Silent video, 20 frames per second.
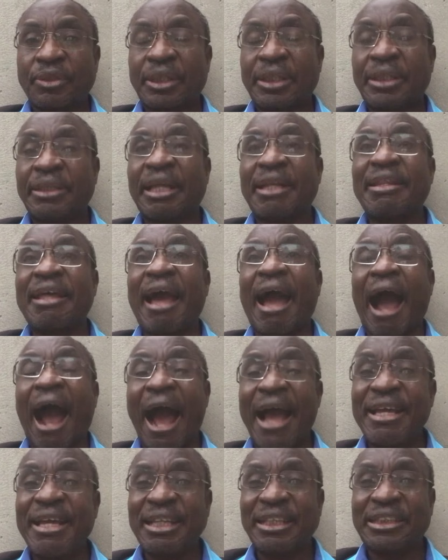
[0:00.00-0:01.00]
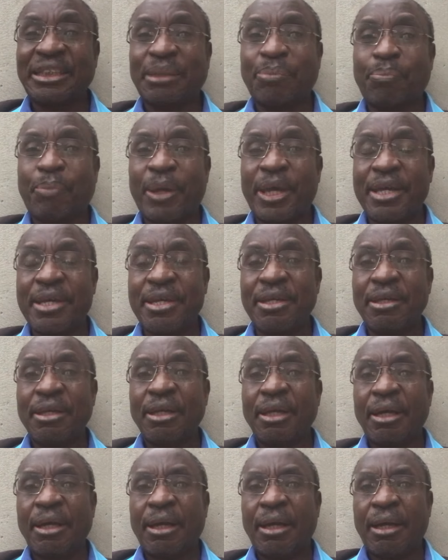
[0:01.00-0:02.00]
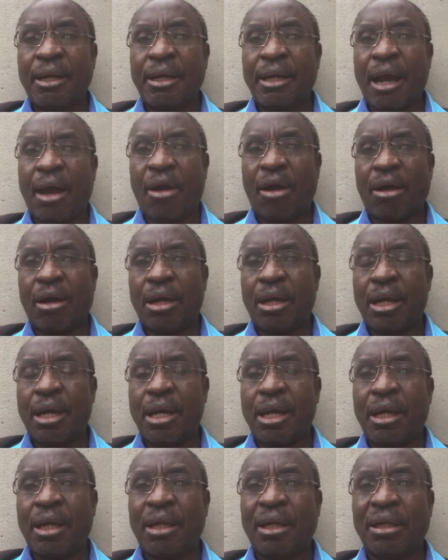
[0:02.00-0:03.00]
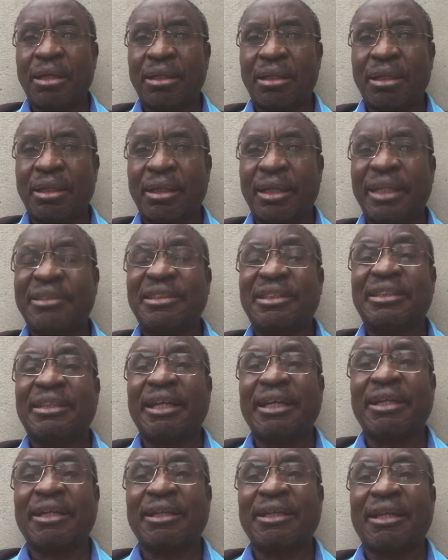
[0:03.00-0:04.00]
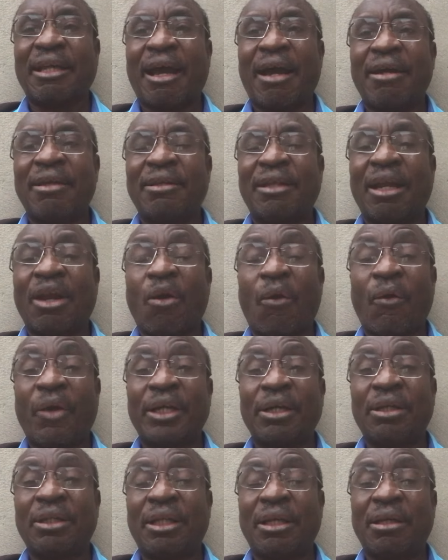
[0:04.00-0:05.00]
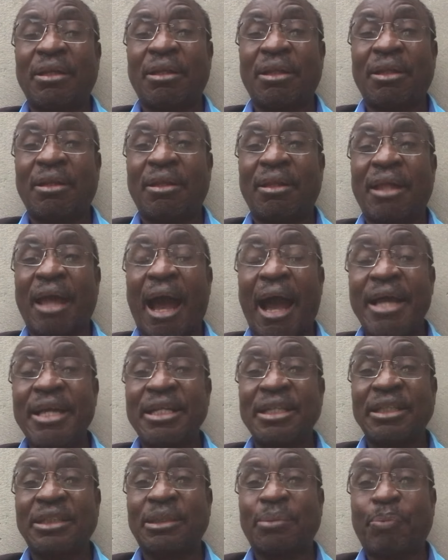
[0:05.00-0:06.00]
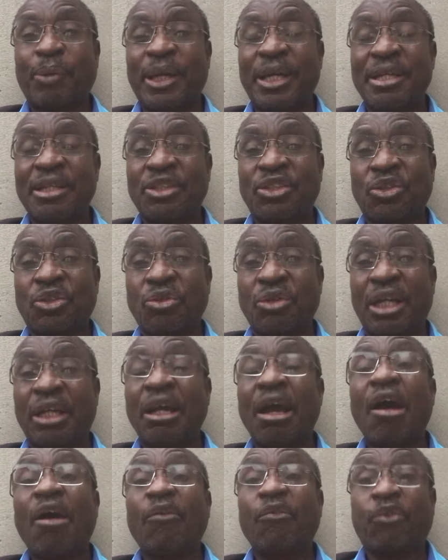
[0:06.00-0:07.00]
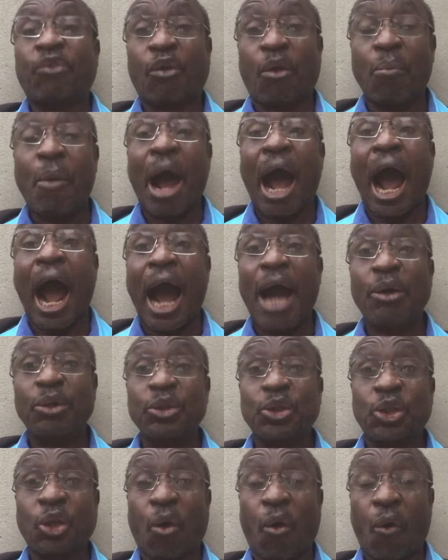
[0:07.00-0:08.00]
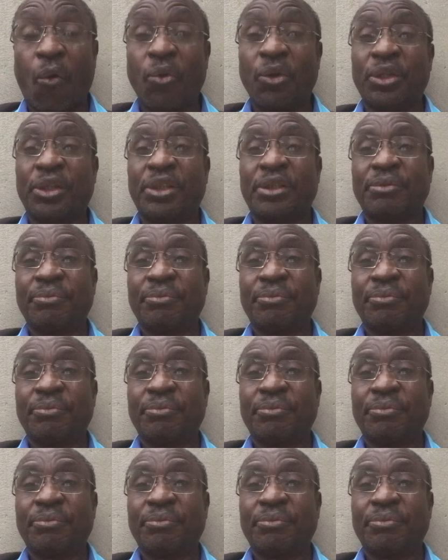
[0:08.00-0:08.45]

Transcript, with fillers: is that the highest pay now, uh, let's take the the, lower, the, the, the highest paying student from household,